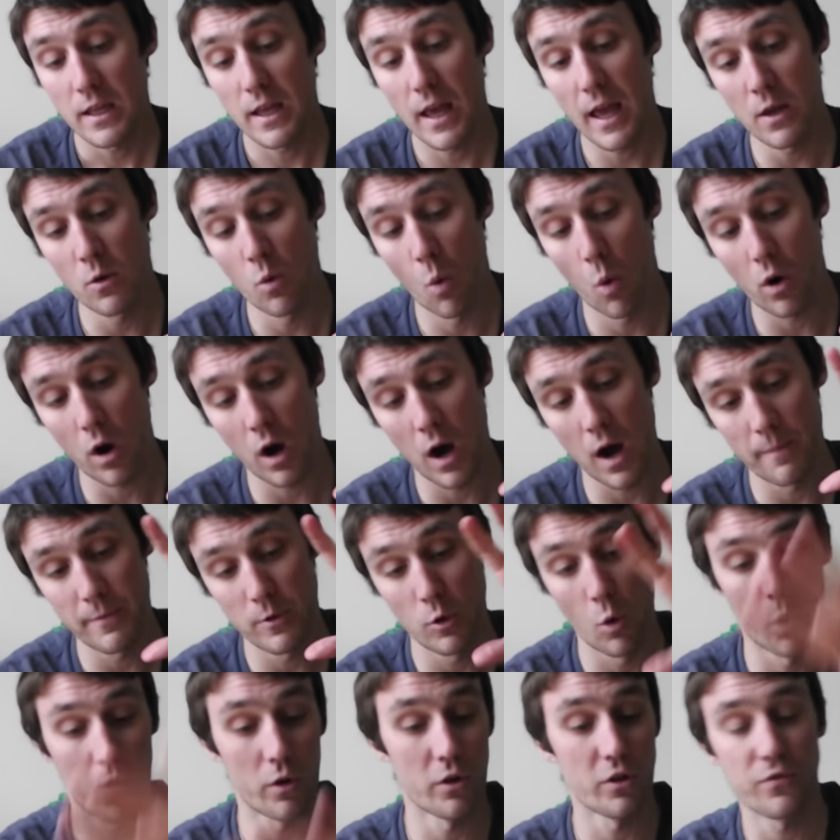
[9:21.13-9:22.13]
in
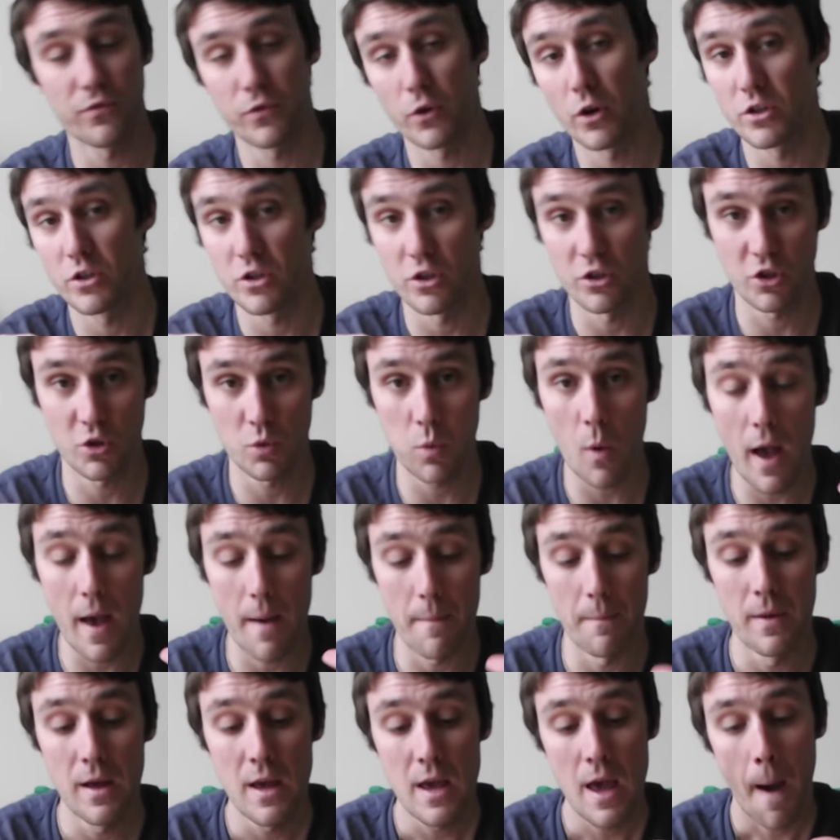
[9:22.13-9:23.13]
order for it to
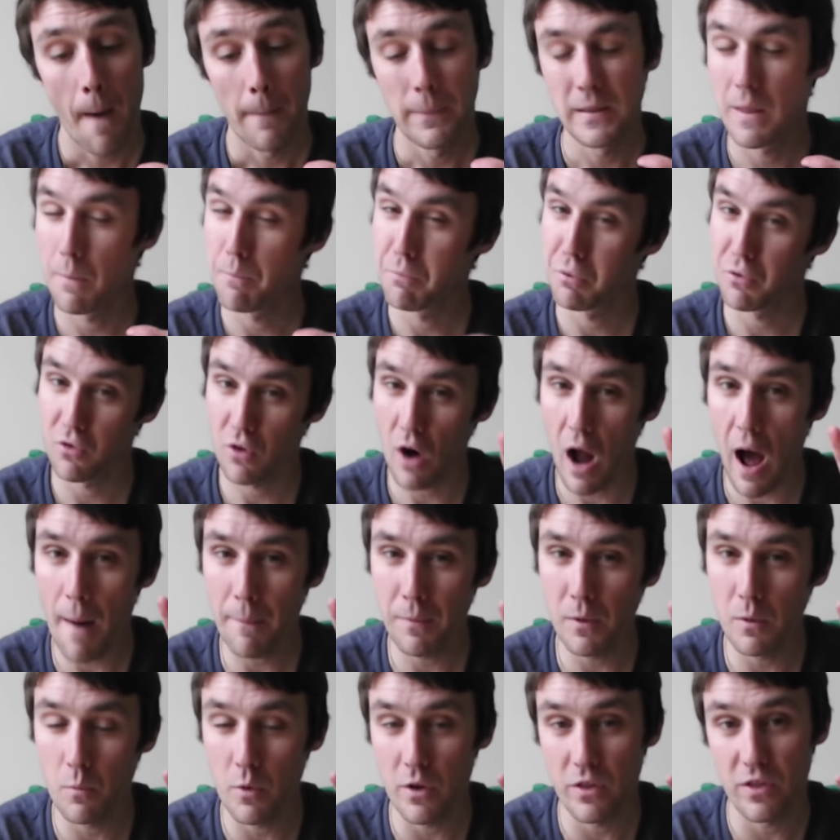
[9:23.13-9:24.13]
swim. But the
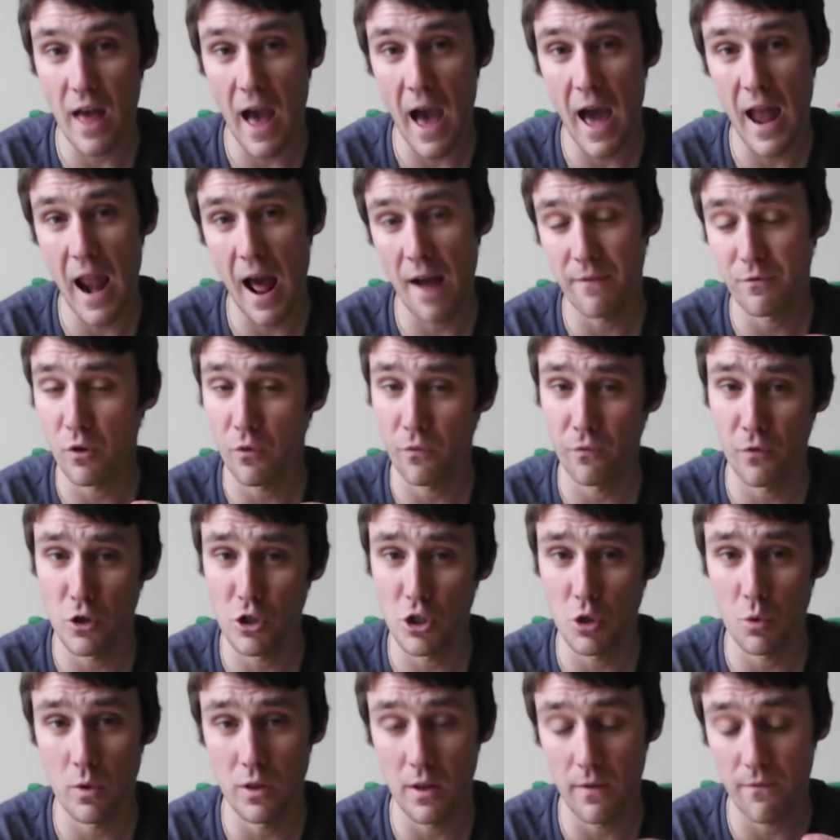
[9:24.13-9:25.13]
problem with that, after
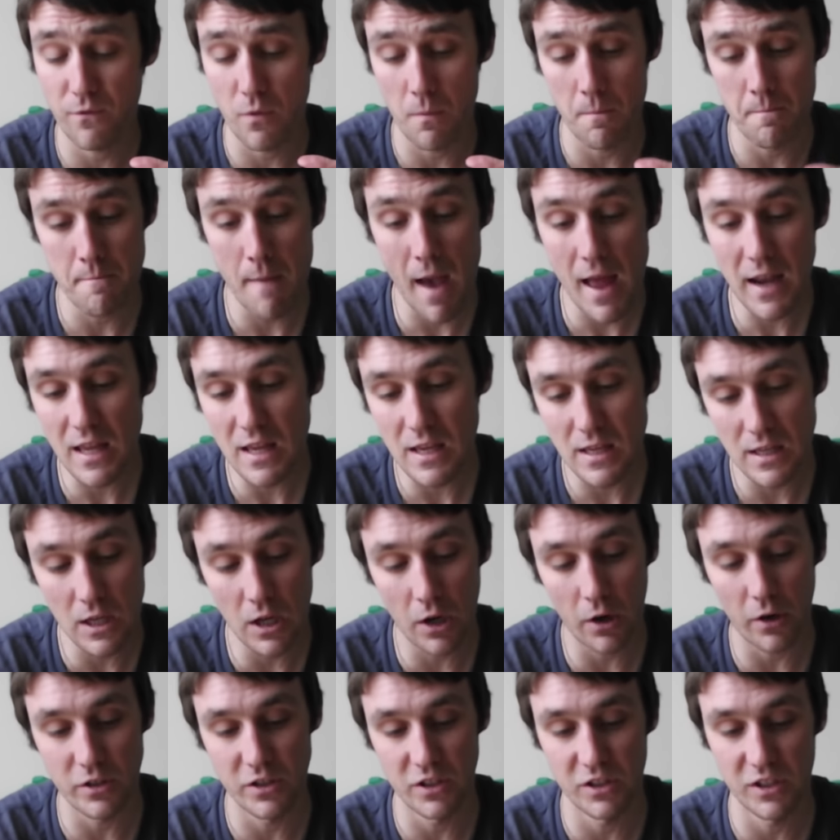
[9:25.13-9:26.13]
fishing with it for many
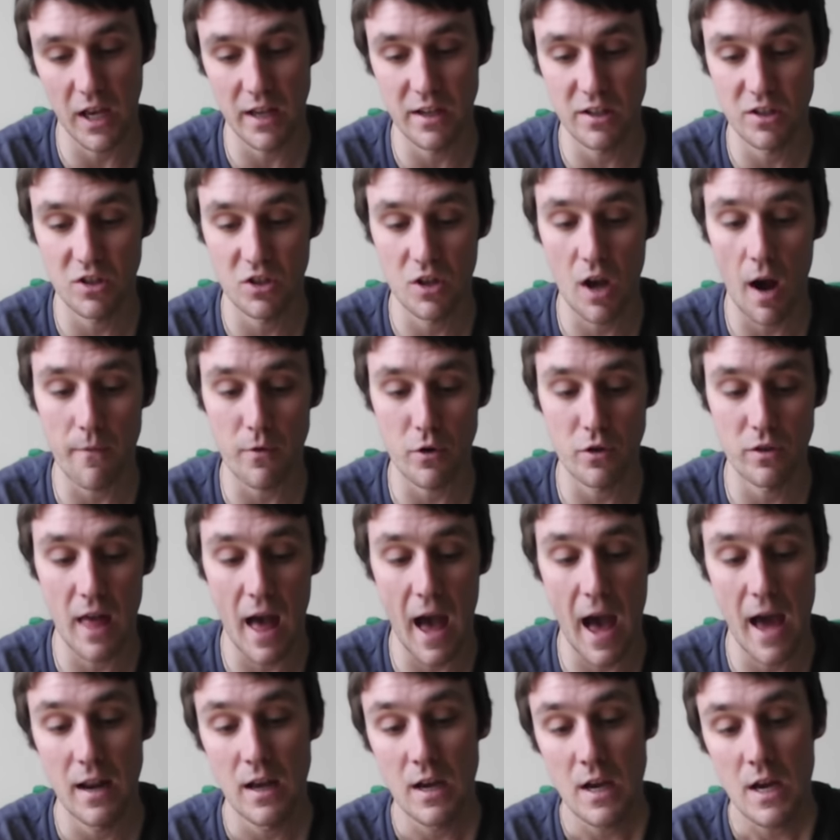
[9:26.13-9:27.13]
years, is I discovered
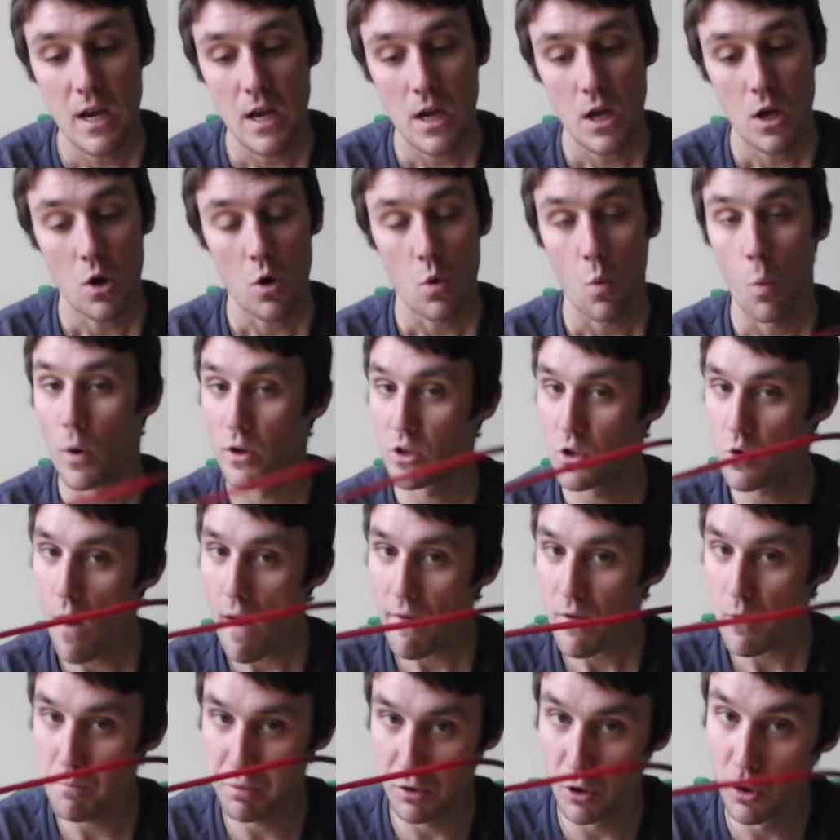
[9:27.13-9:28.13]
that when you
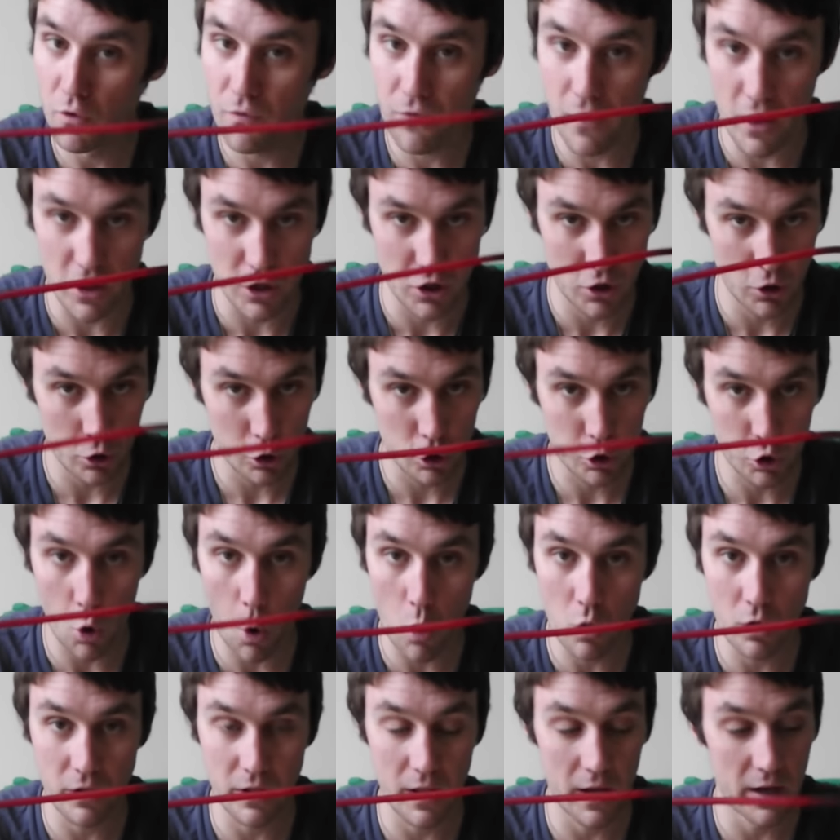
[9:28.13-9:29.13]
have a bluefish and you're
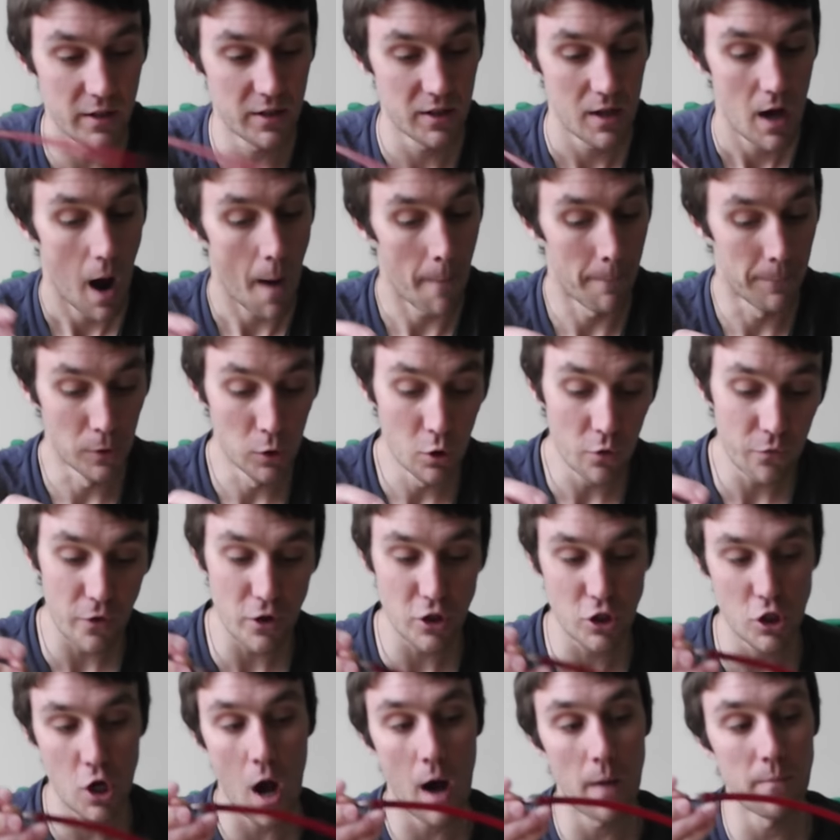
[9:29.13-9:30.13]
trolling this, a
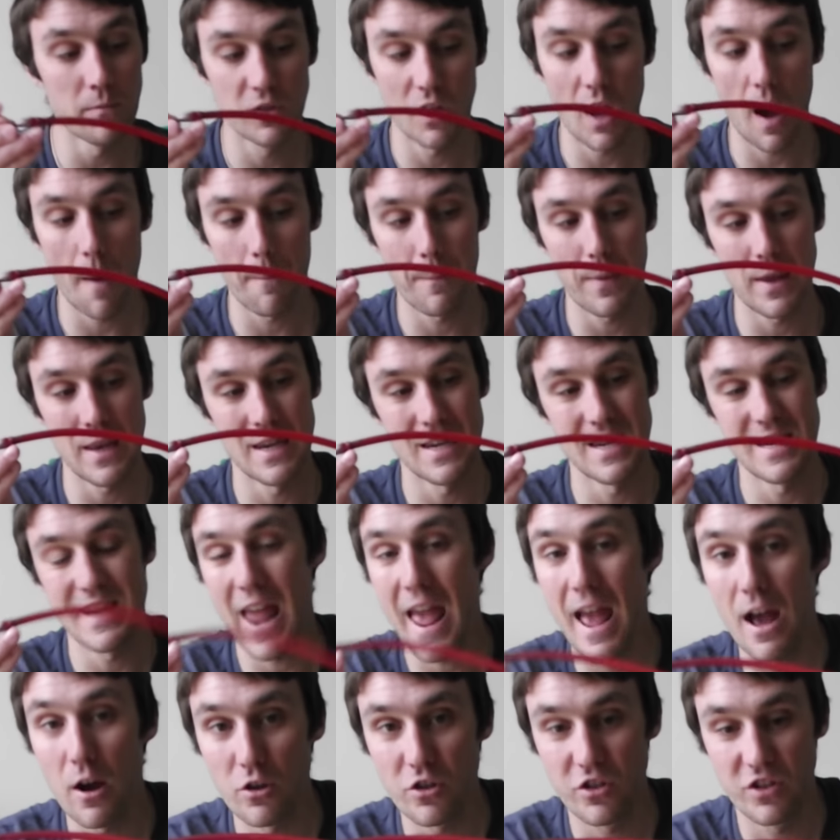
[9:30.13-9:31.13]
bluefish comes up and
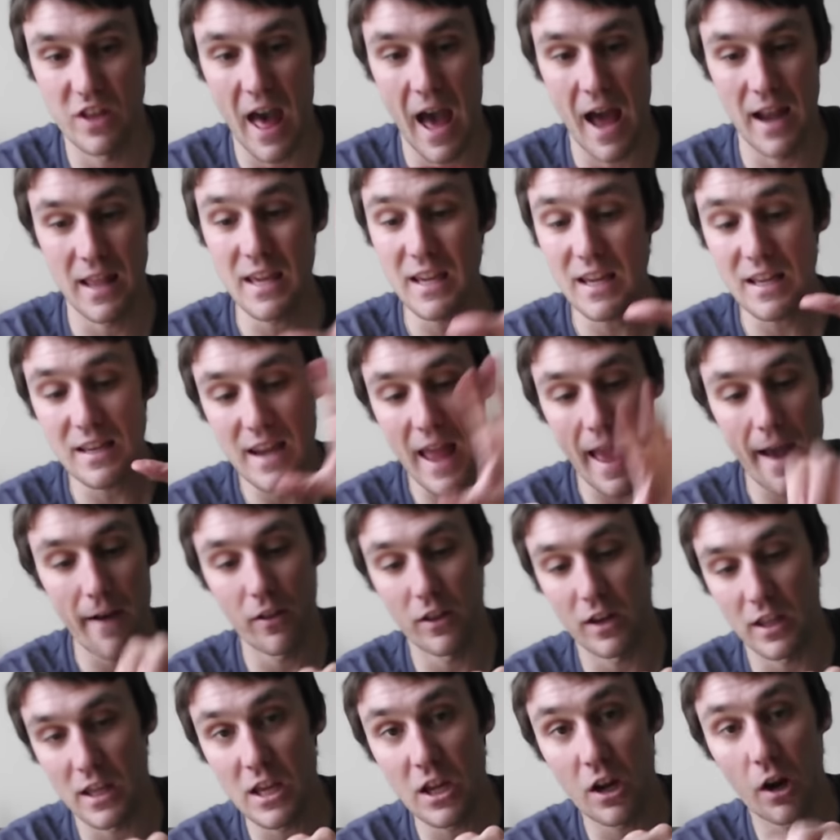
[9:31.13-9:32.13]
nails that. He can nail
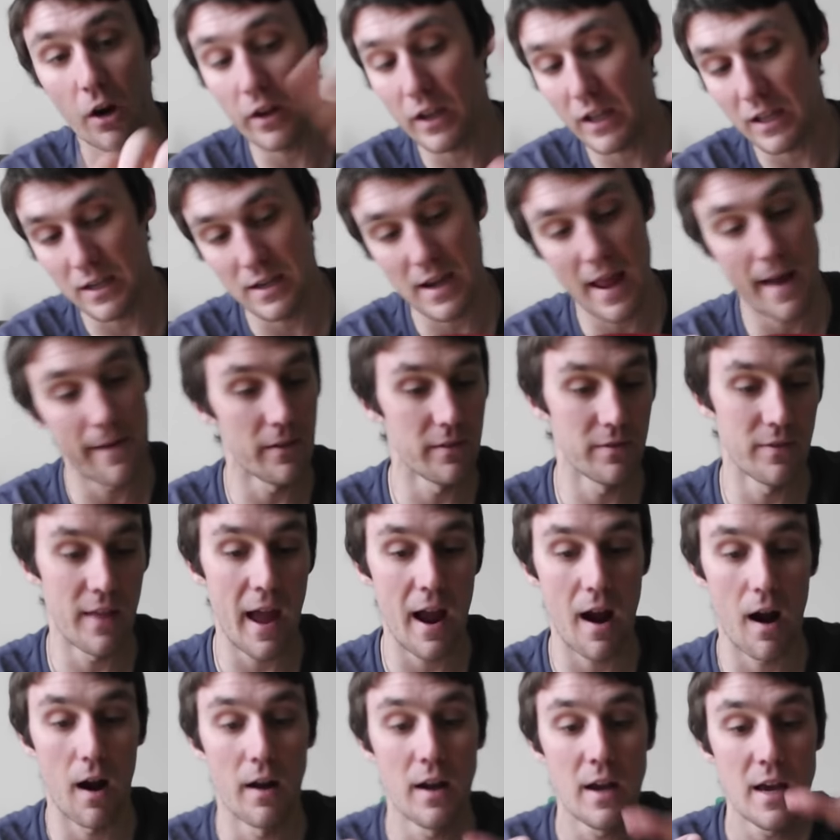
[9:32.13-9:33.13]
it here, he can nail it
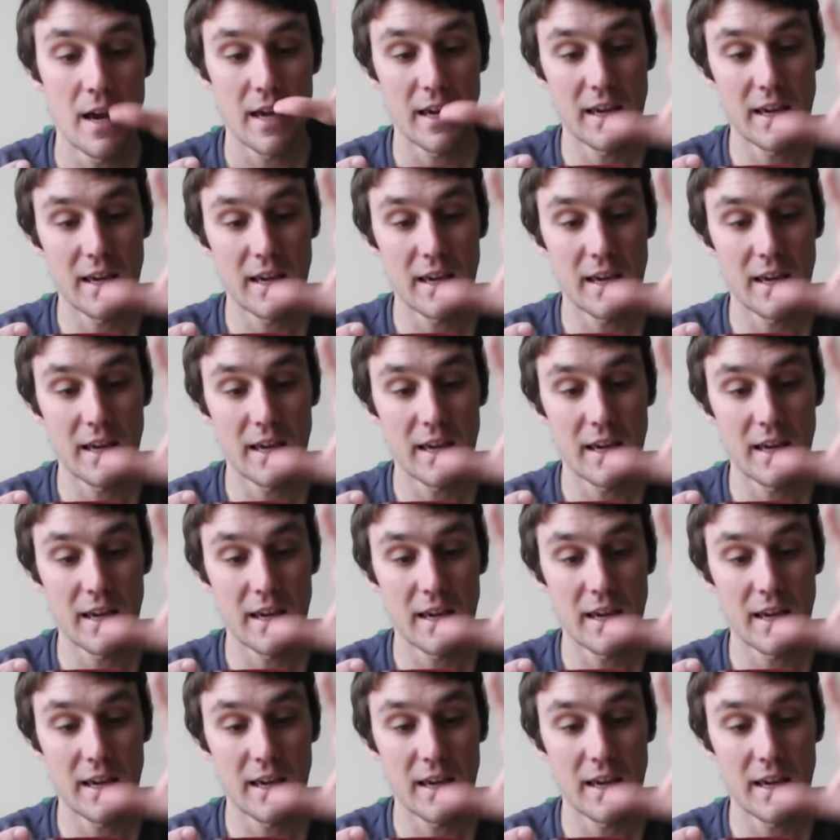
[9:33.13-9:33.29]
there.